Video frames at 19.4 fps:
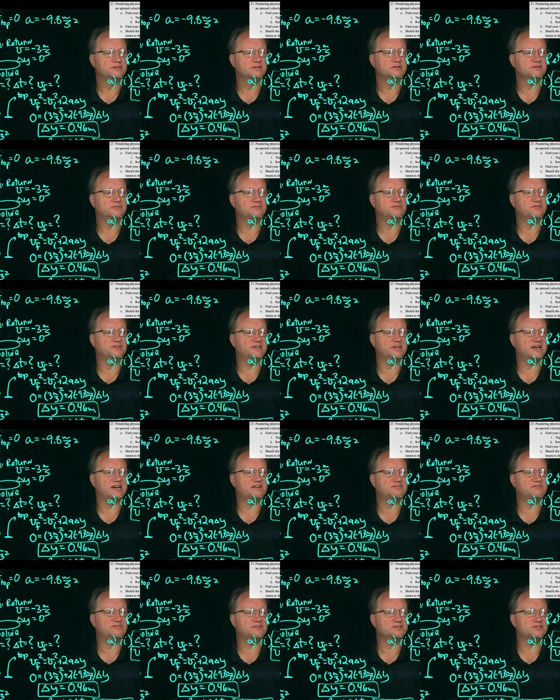
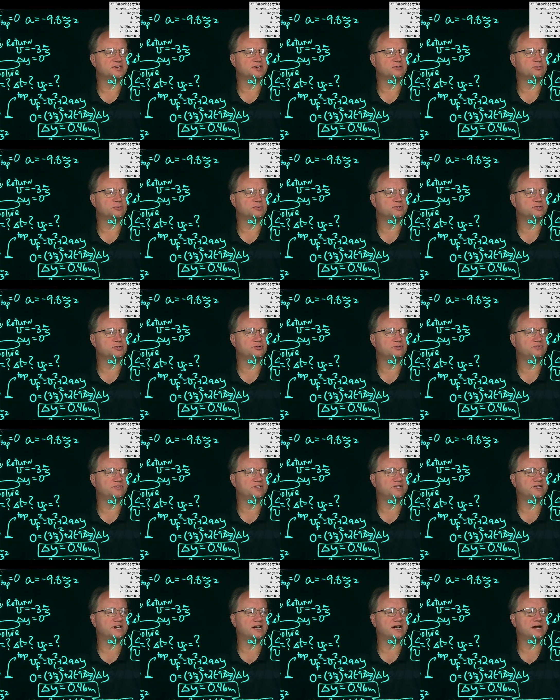VF is equal to
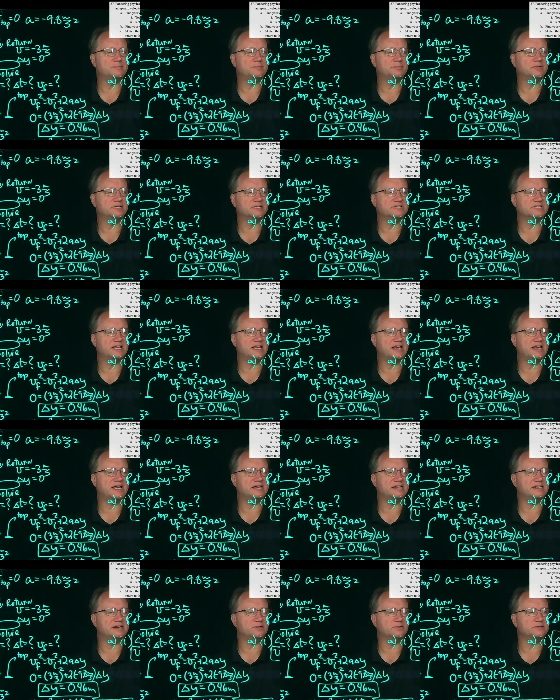VI plus A
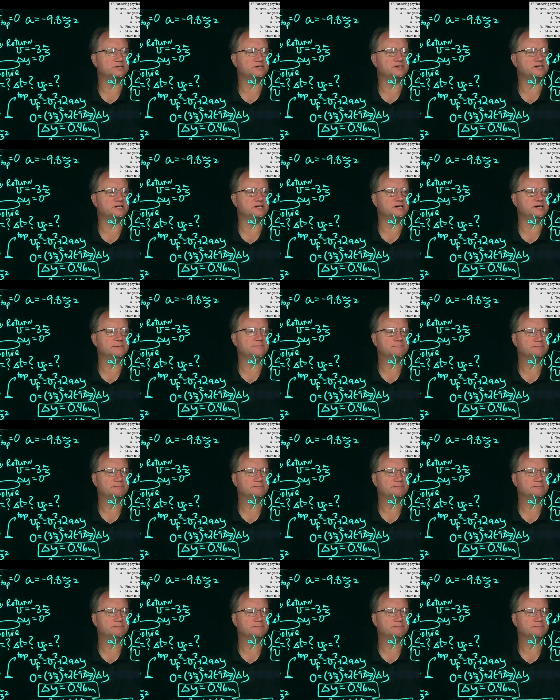delta T.